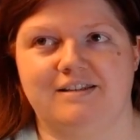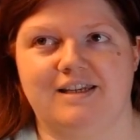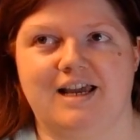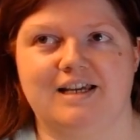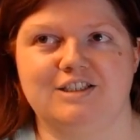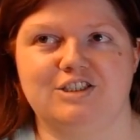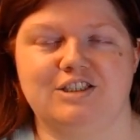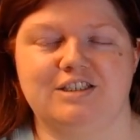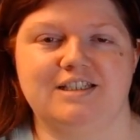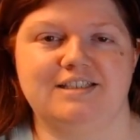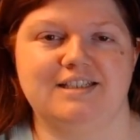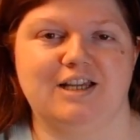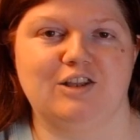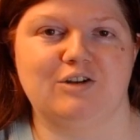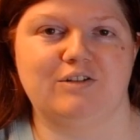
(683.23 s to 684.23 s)
Yeah, she did
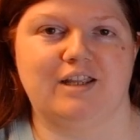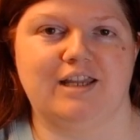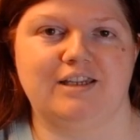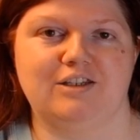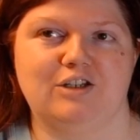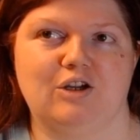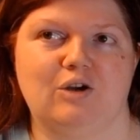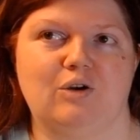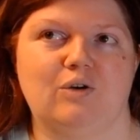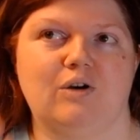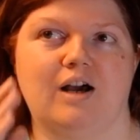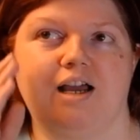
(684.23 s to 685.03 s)
tell her that, you know,